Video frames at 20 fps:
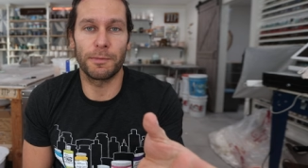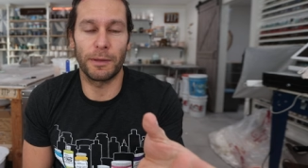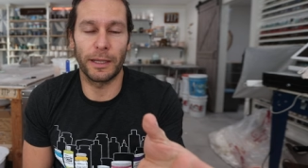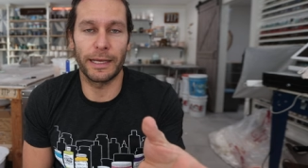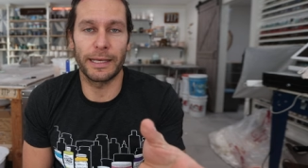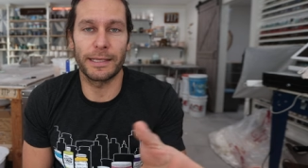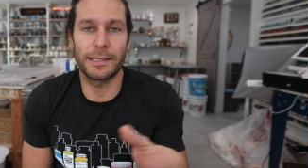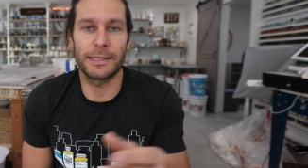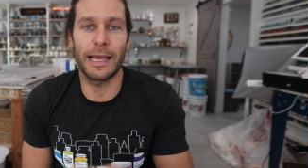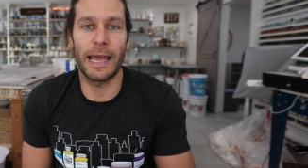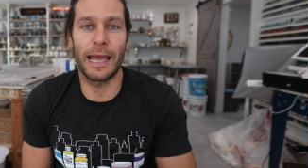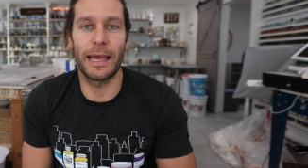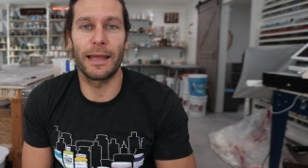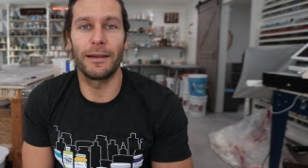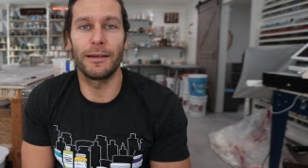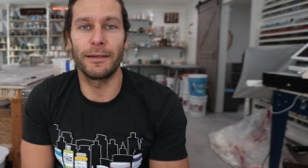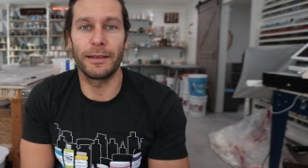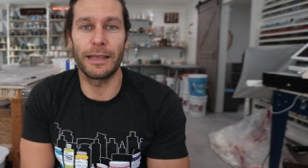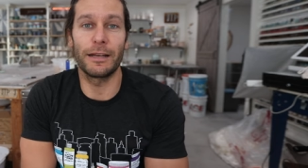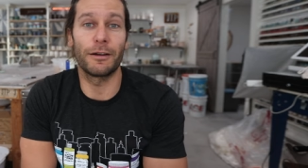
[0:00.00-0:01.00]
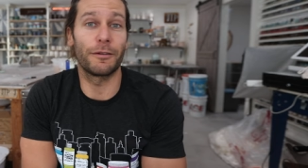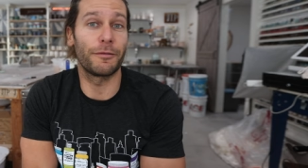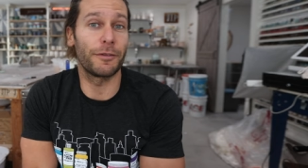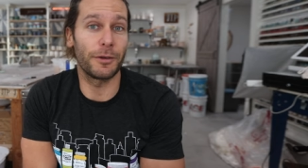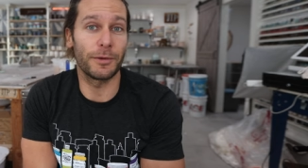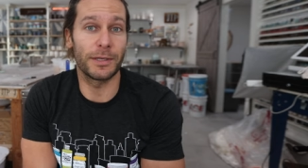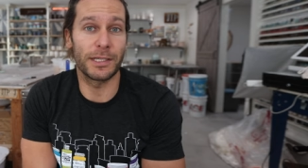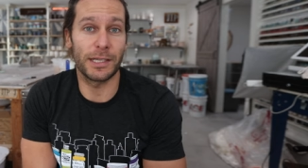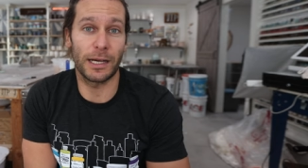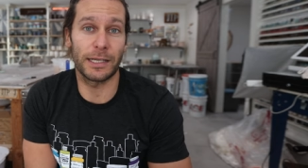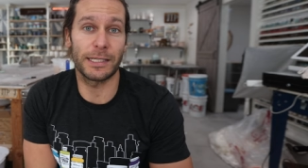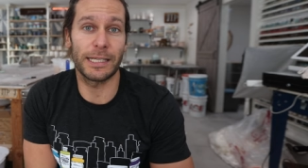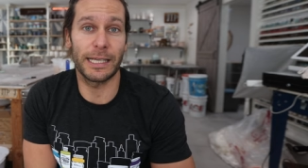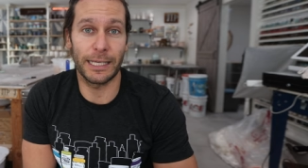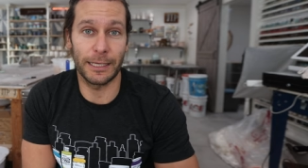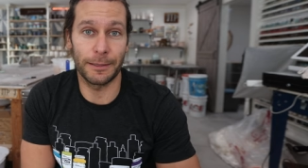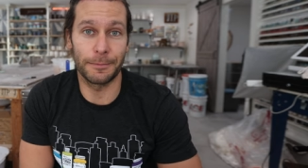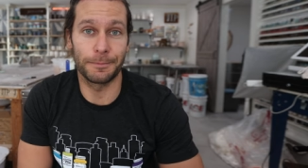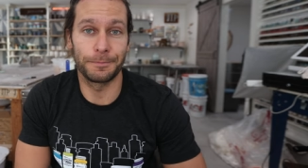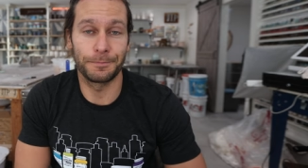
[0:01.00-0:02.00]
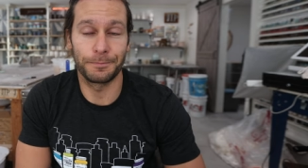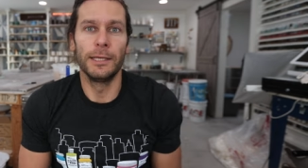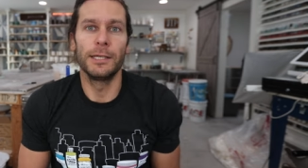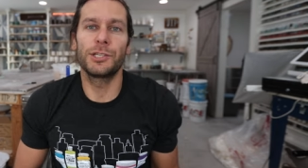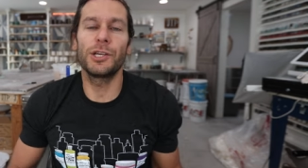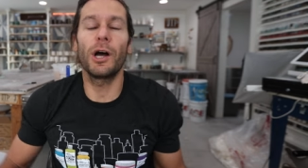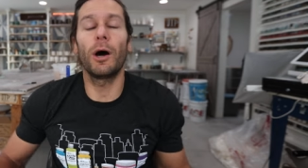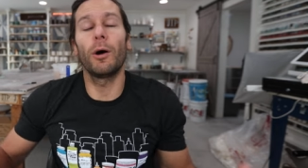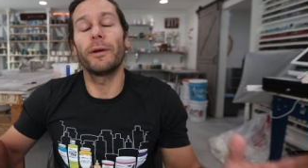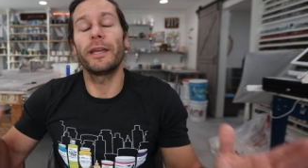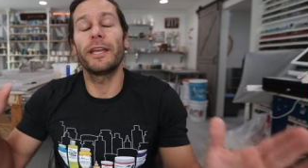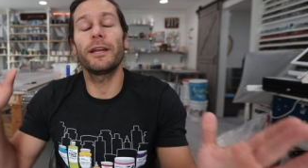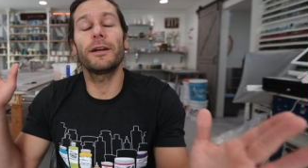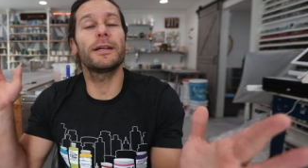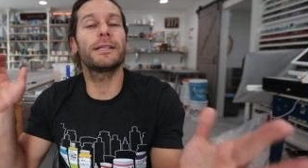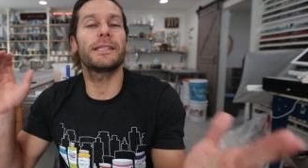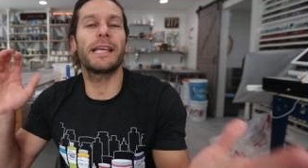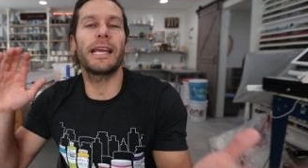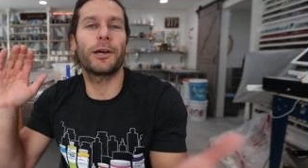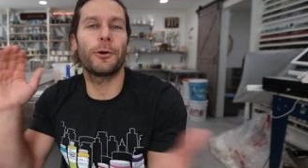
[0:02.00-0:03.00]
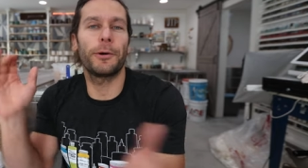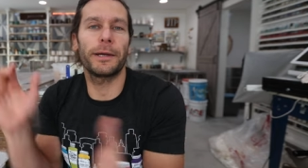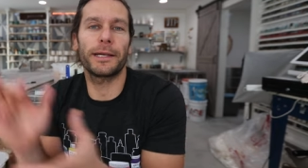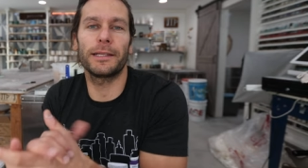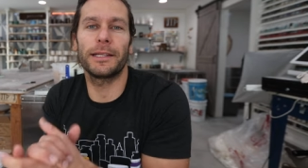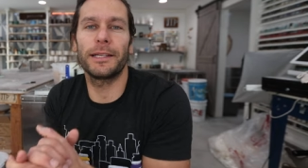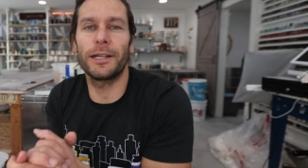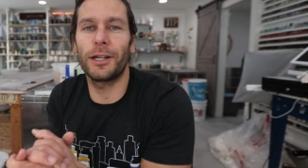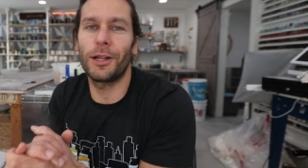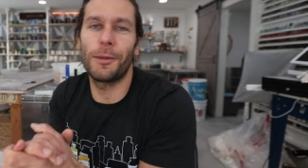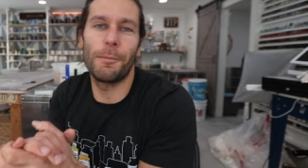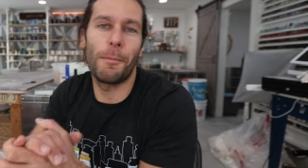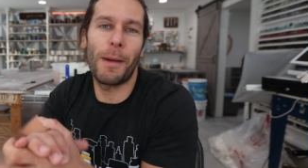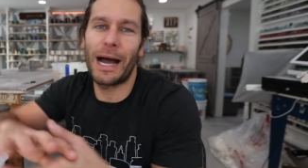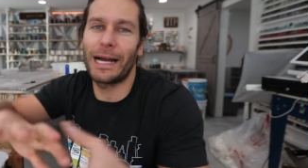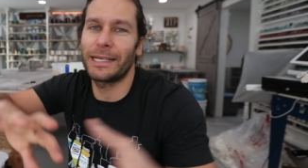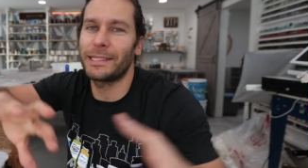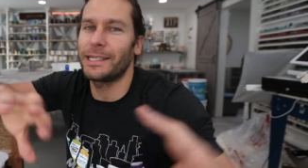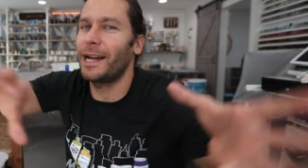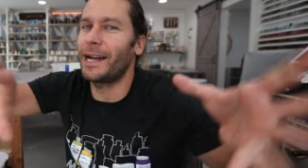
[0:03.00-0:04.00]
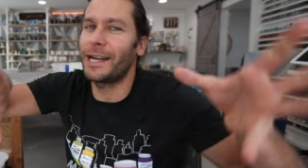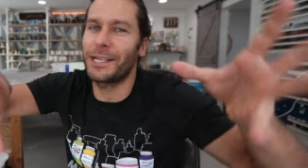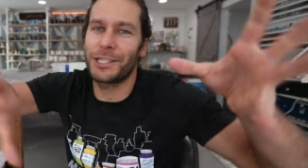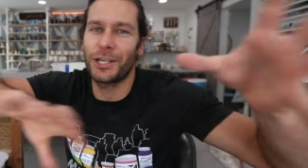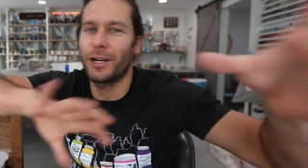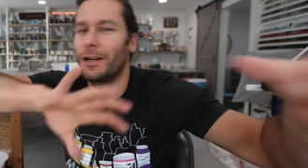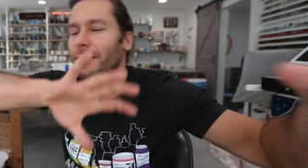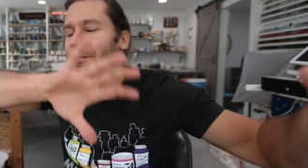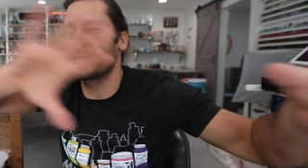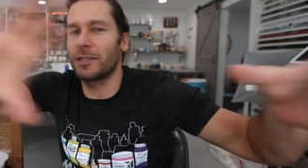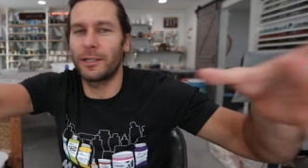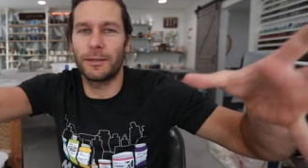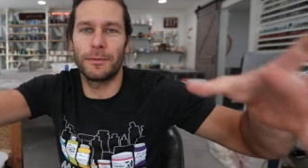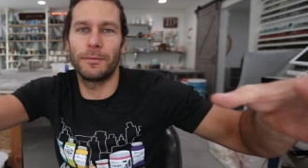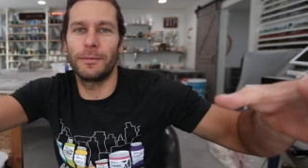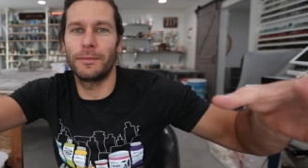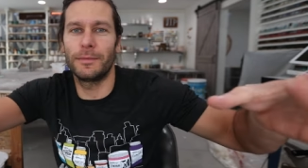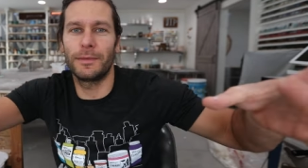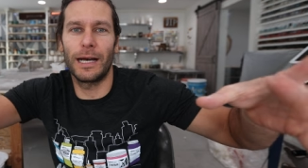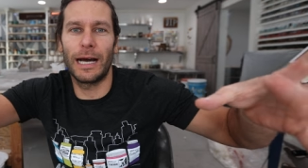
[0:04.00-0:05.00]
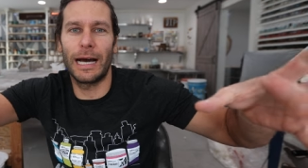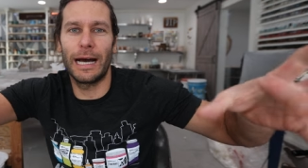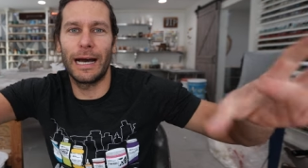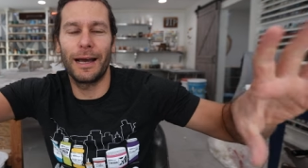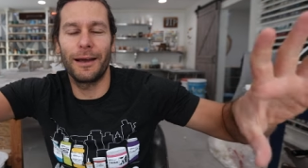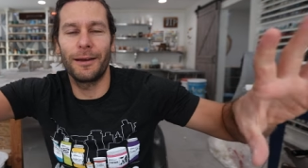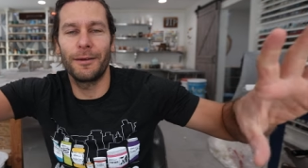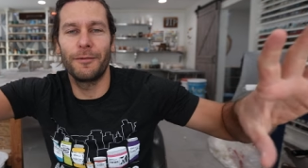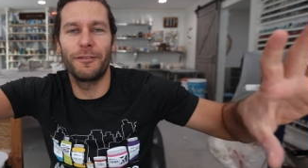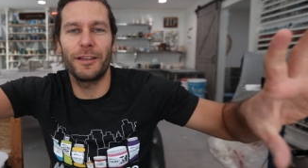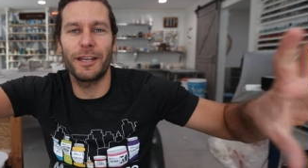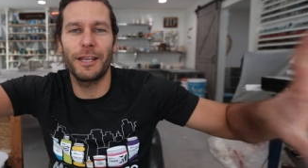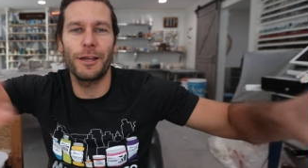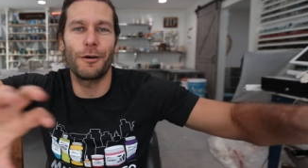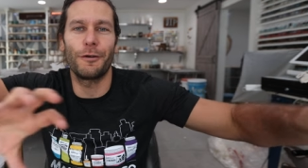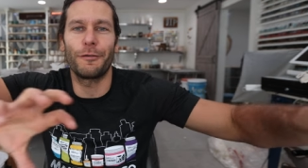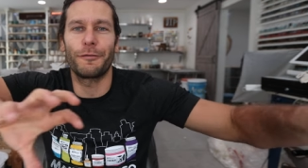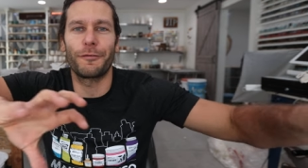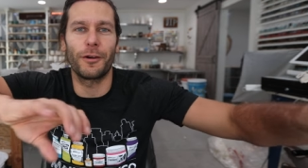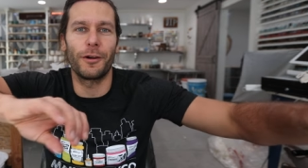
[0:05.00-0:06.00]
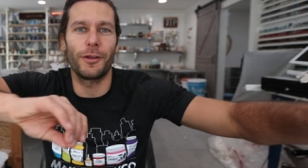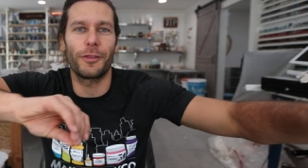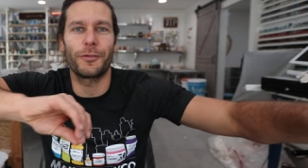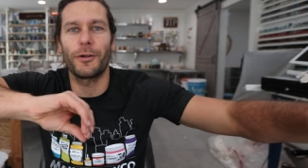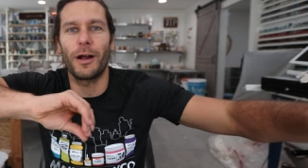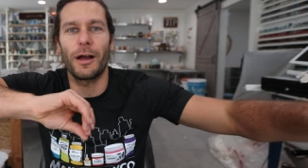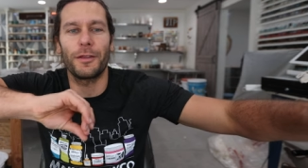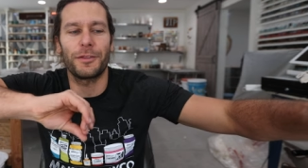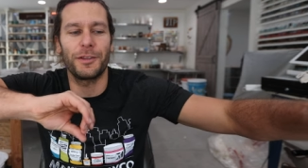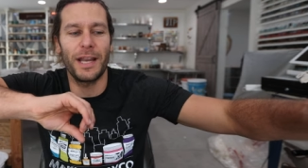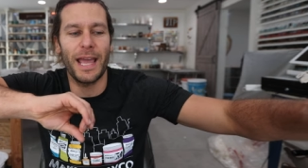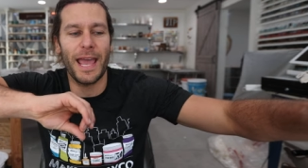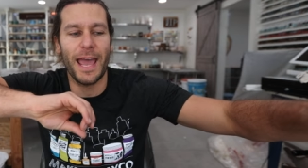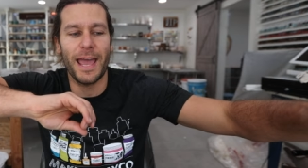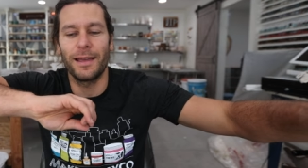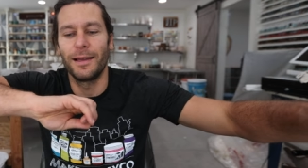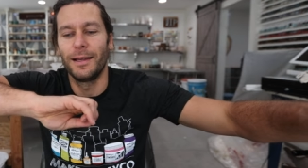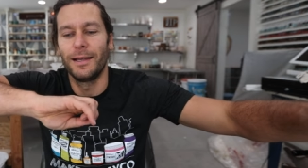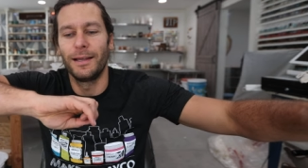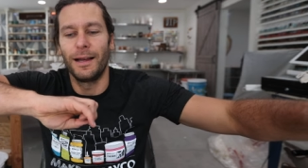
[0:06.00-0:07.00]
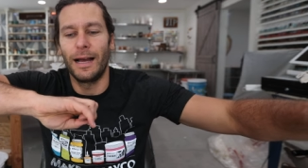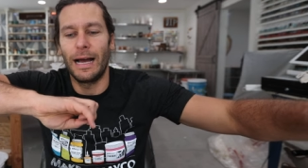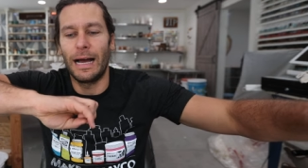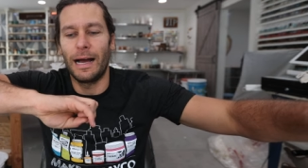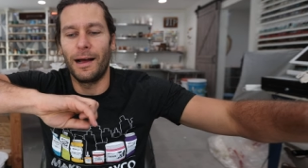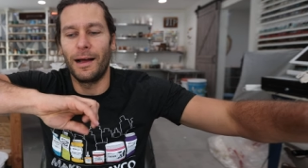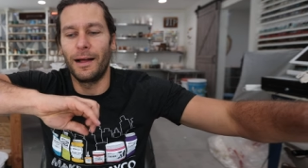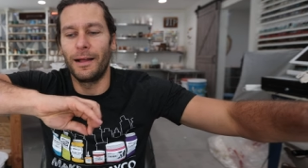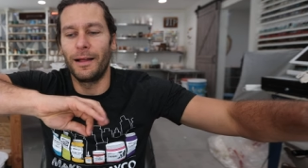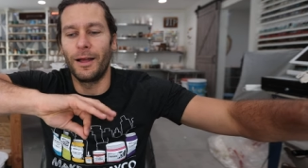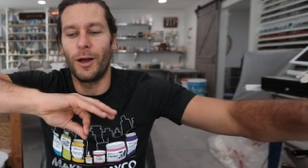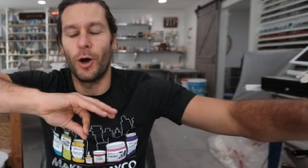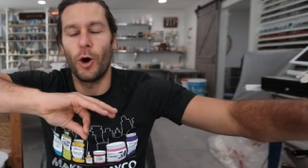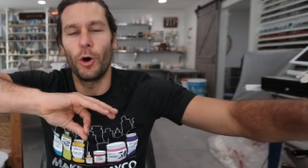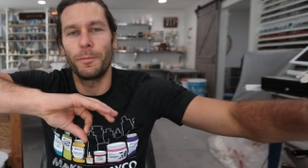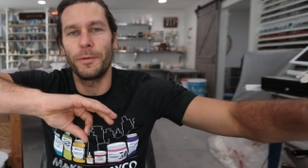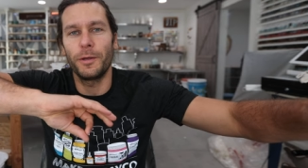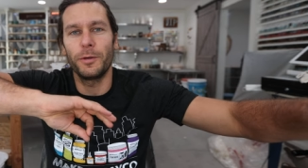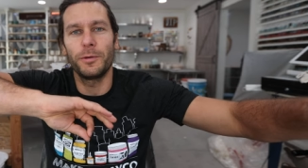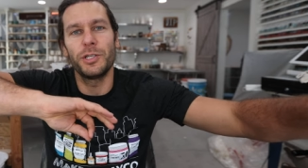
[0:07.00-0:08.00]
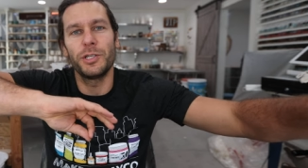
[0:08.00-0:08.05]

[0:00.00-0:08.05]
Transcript: place and interview and talk to him. So here is a quick little montage of some uh, video from, throughout the day. Uh, hope you